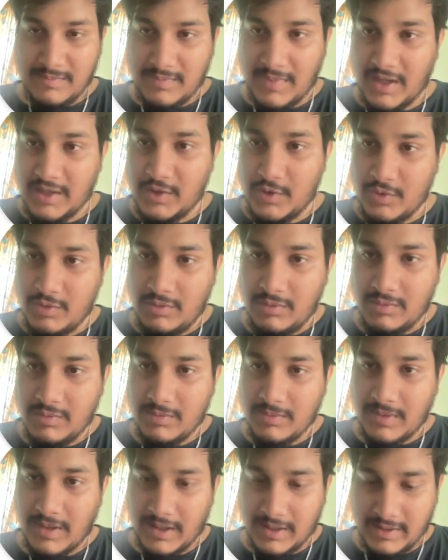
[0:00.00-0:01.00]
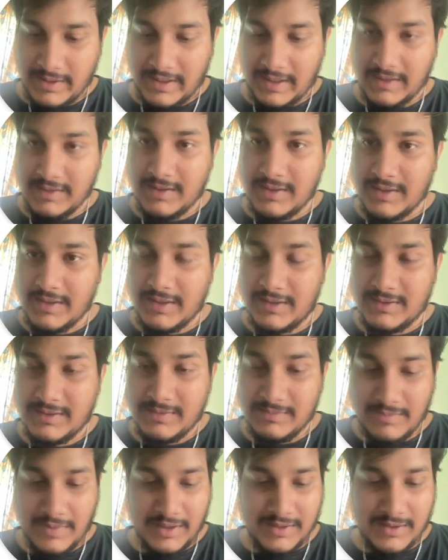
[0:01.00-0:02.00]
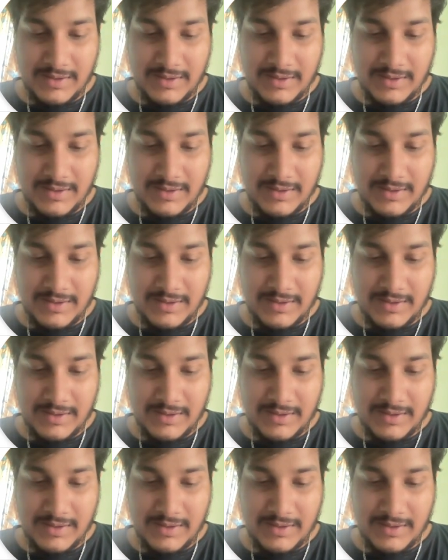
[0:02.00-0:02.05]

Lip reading: by you and either it's by